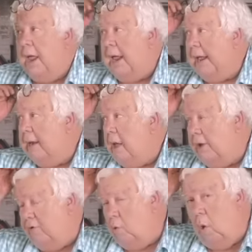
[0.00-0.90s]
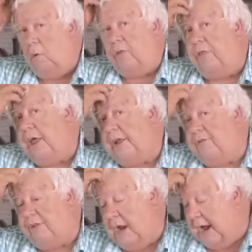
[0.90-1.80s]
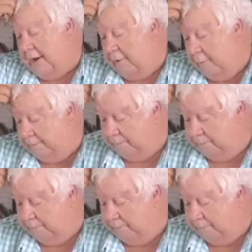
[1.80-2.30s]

and do all the things that I do.